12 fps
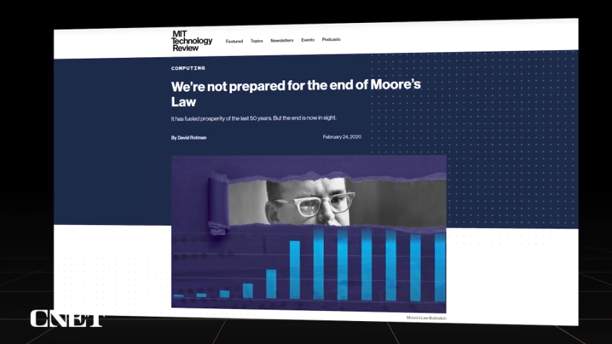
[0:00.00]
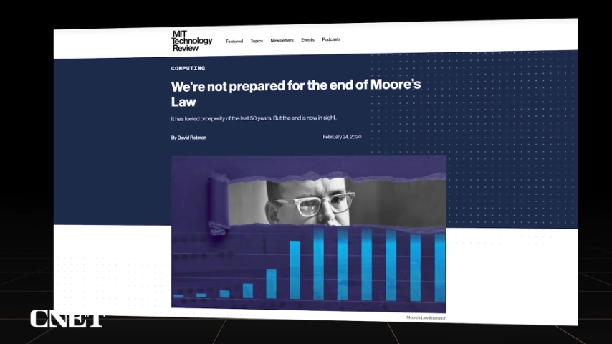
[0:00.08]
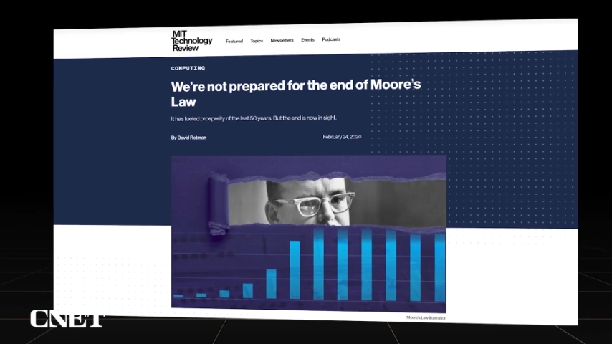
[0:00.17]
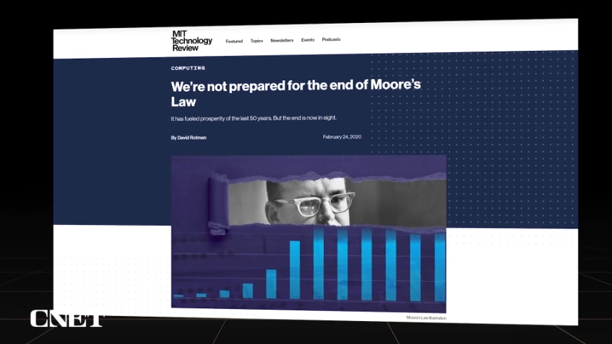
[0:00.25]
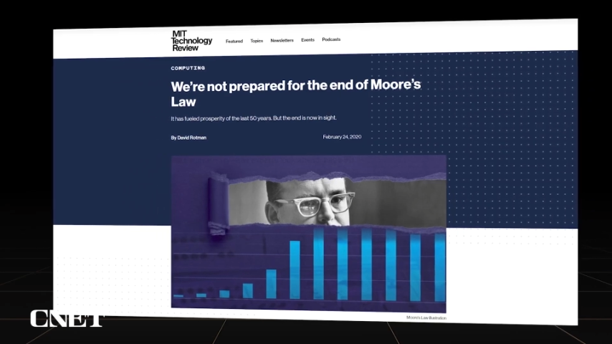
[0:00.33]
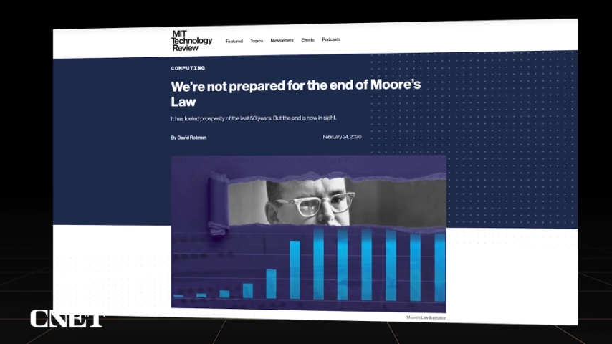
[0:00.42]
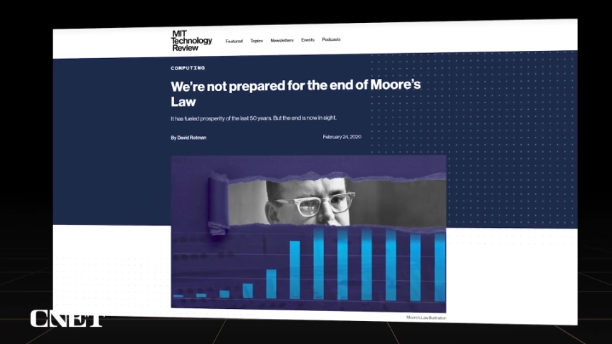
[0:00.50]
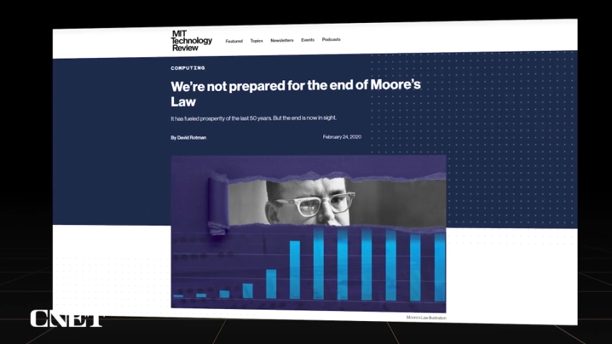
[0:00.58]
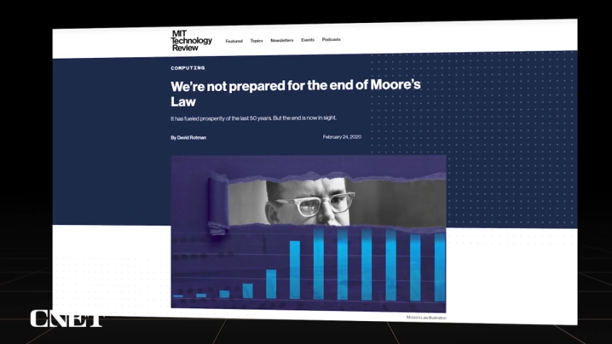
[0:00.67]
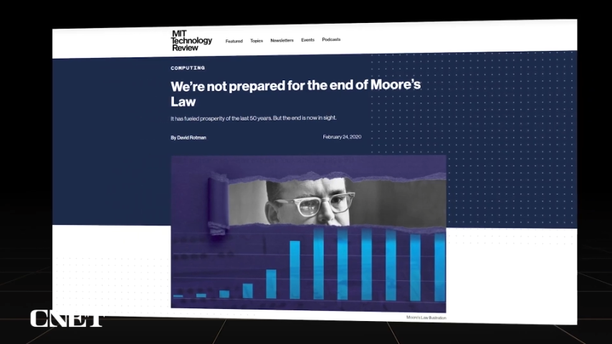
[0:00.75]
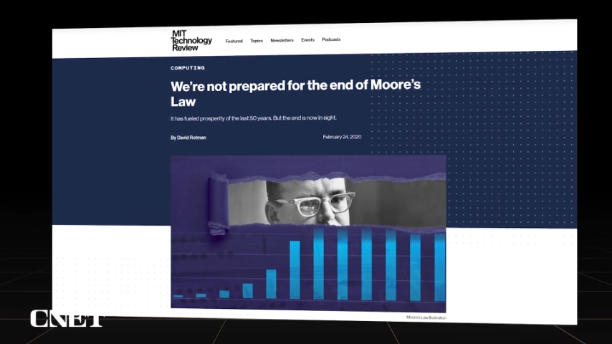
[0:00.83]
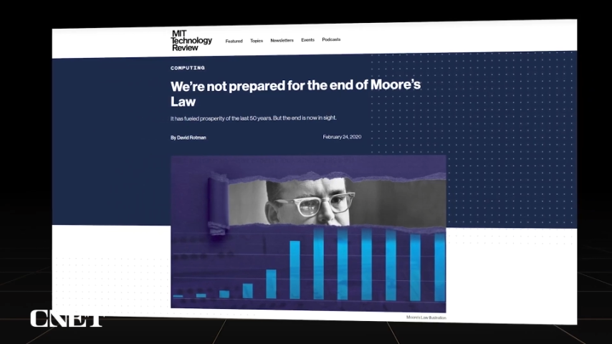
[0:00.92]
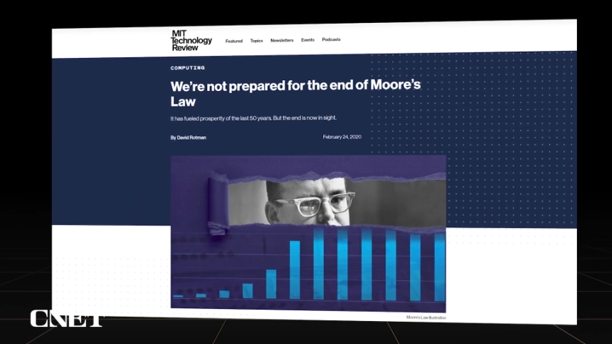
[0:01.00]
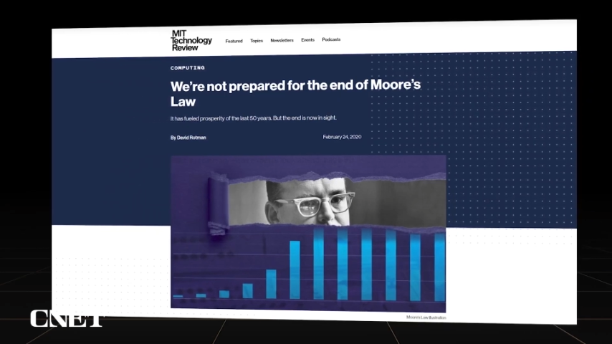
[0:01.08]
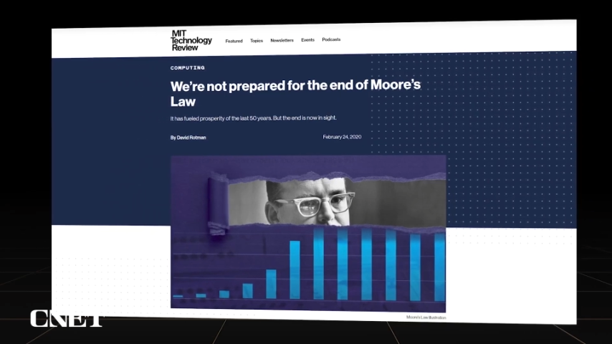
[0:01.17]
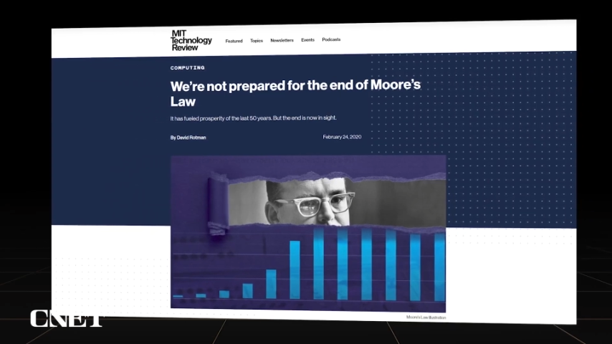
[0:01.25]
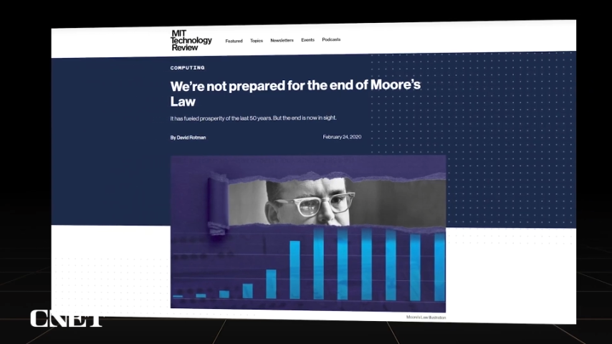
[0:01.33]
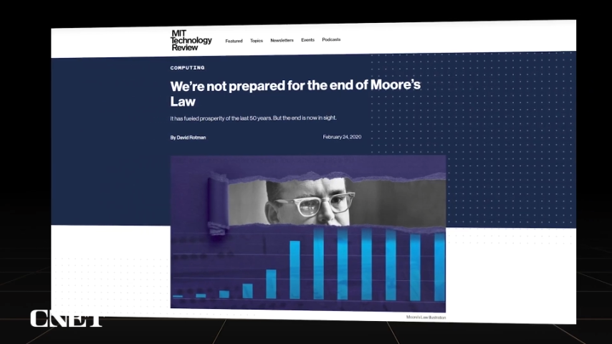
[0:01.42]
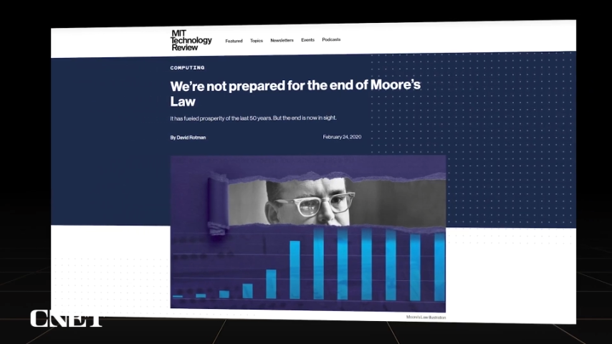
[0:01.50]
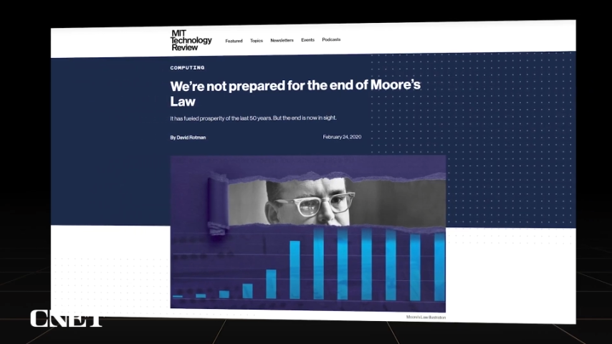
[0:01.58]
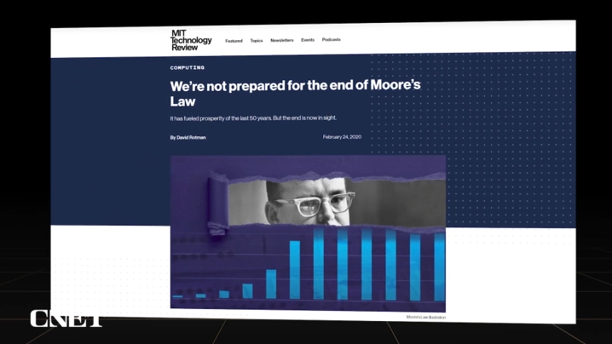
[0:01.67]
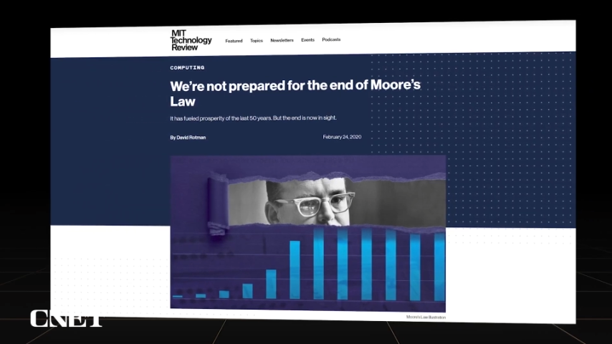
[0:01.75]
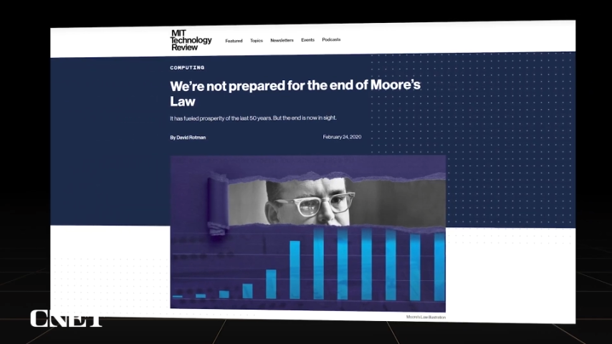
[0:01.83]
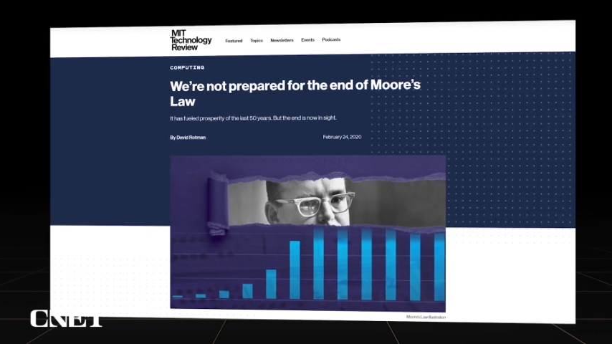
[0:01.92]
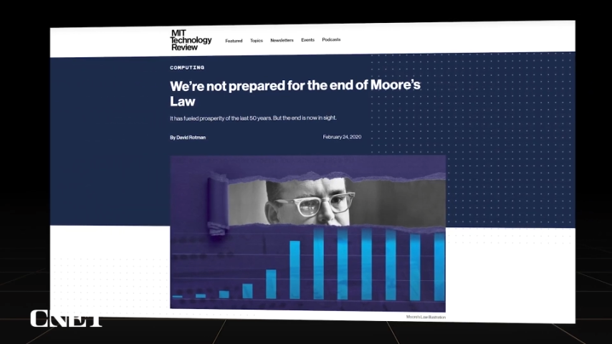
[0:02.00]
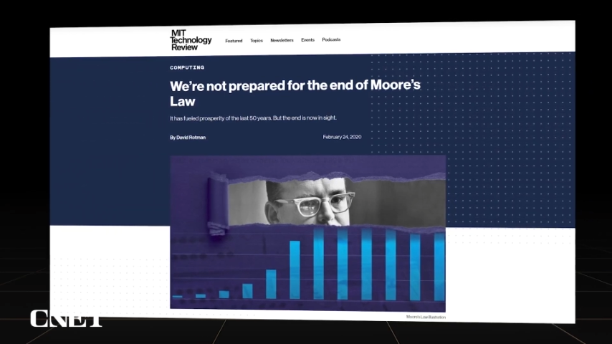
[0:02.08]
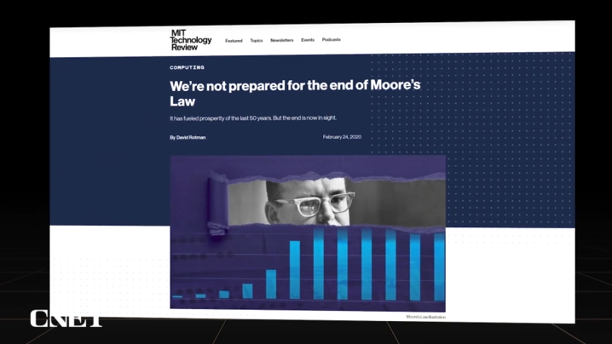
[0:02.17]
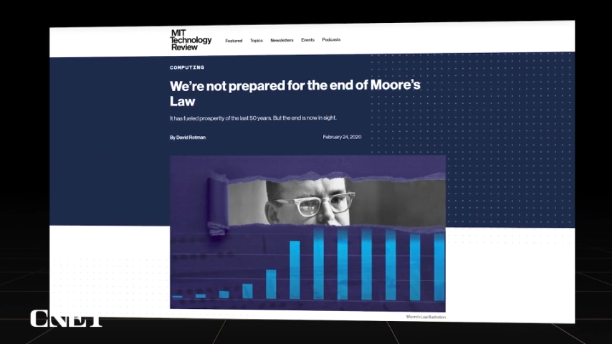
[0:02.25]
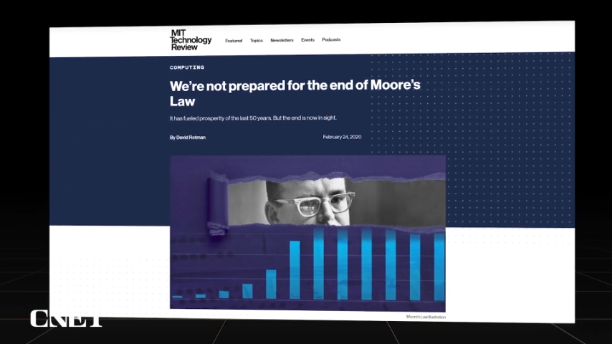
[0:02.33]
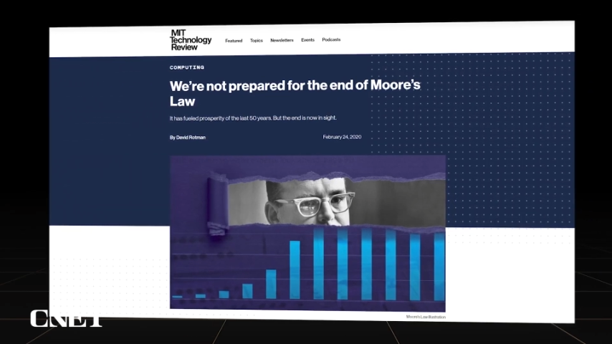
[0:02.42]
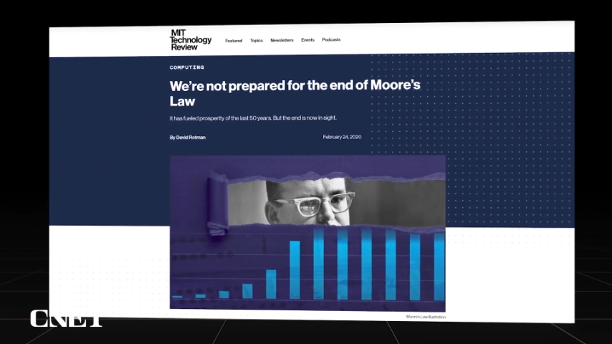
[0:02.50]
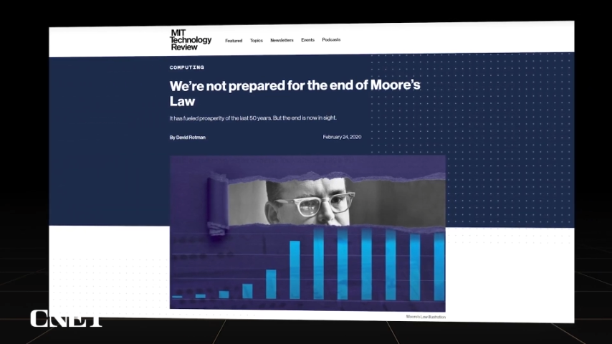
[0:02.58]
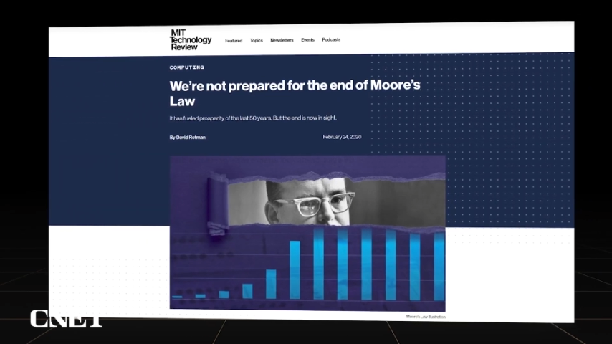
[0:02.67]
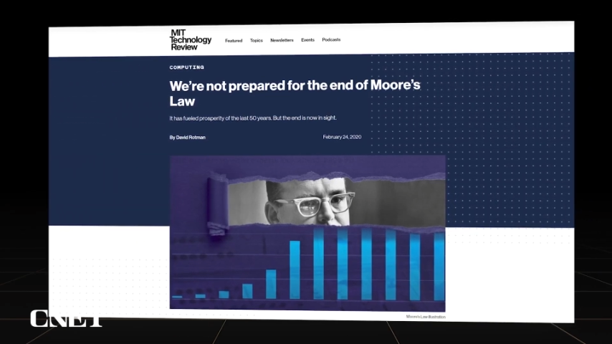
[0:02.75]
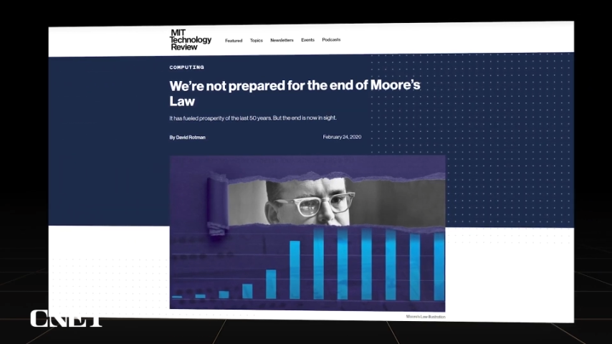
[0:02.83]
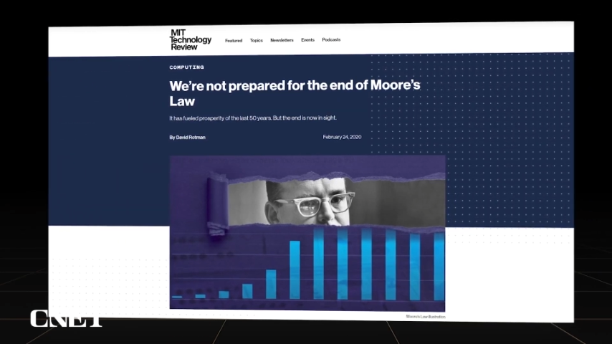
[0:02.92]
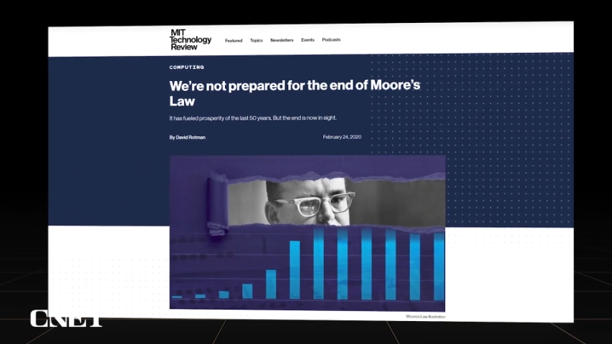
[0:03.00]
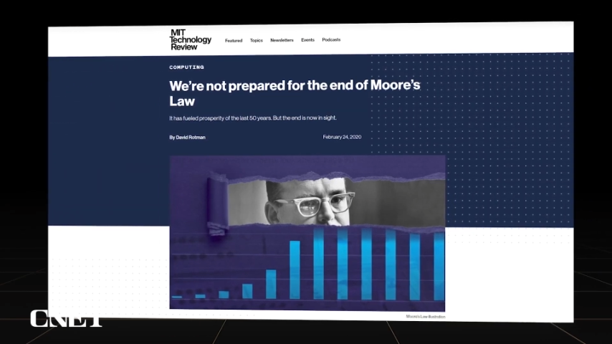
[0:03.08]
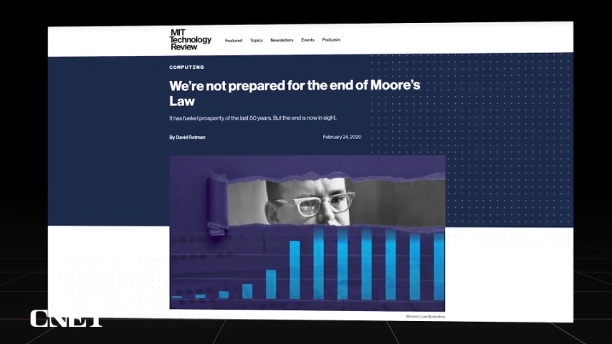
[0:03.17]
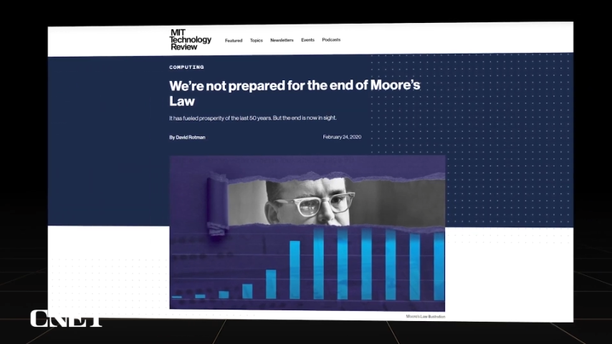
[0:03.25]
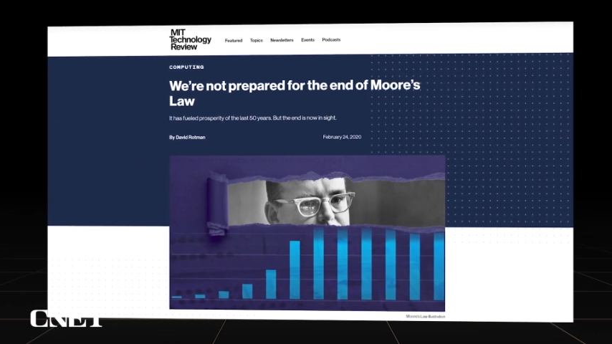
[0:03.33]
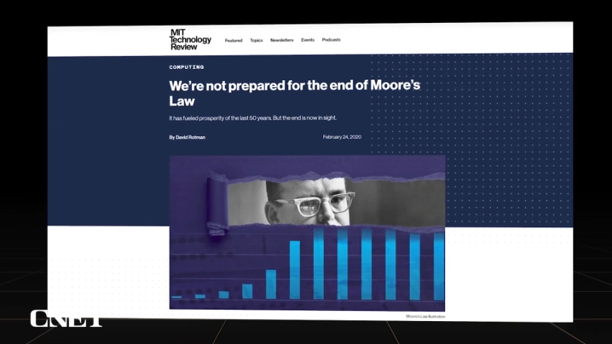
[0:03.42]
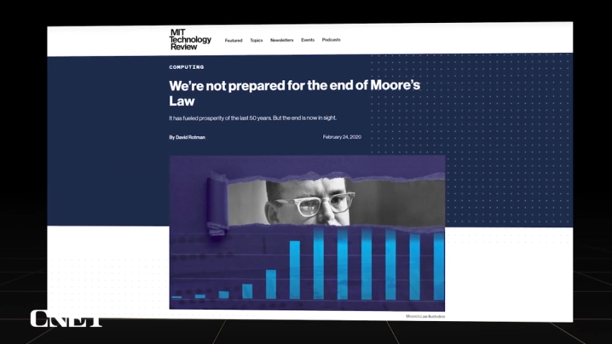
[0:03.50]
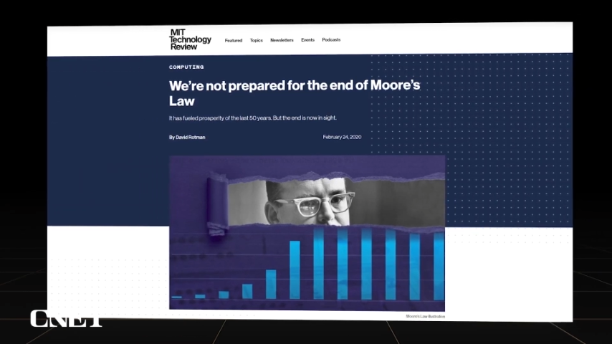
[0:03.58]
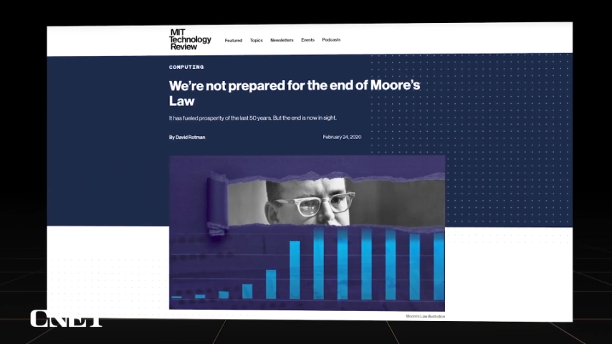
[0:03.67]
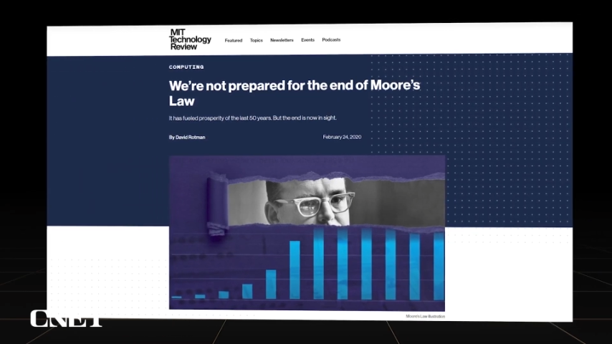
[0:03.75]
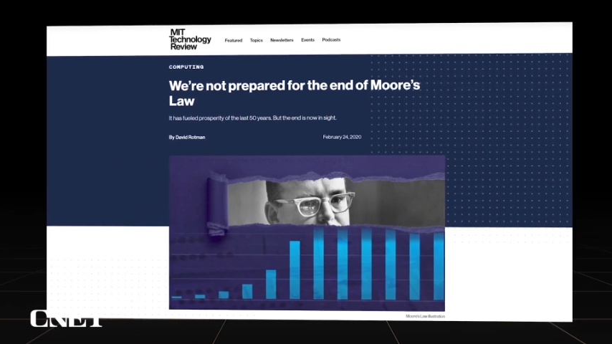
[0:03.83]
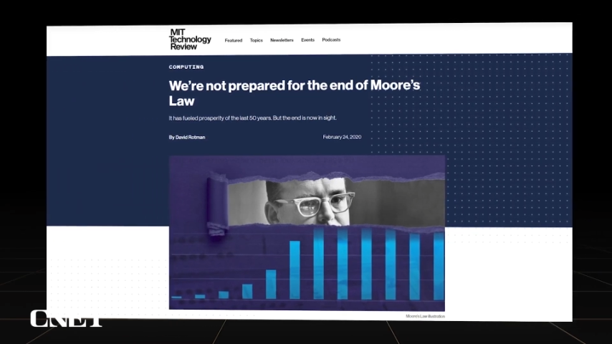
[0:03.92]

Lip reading: Nobody's mouth can be seen.